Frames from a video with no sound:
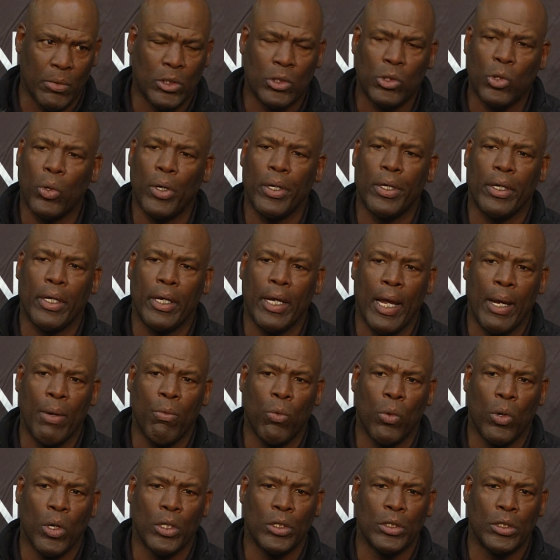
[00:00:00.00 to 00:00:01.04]
The story of the game
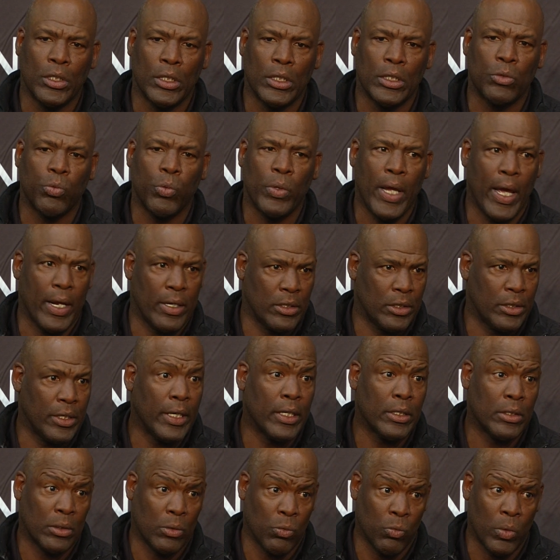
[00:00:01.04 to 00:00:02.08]
is we had a
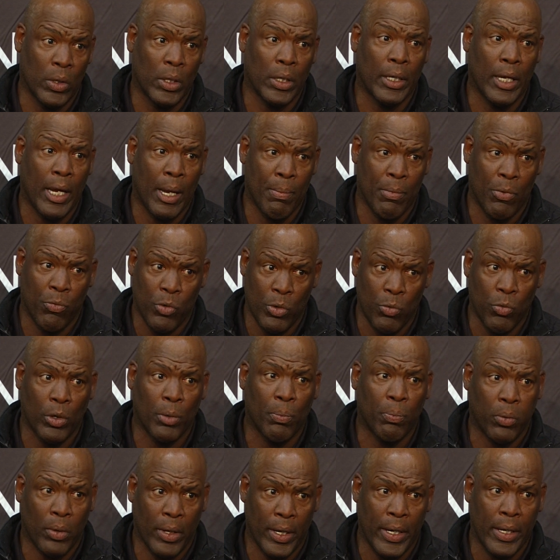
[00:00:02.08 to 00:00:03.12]
chance to win the game if we would
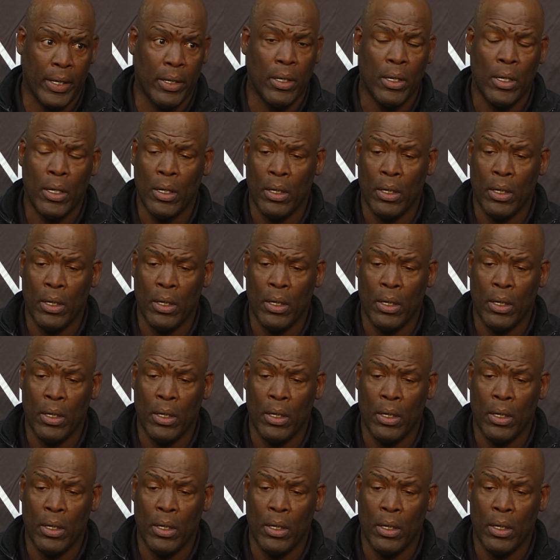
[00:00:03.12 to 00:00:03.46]
have played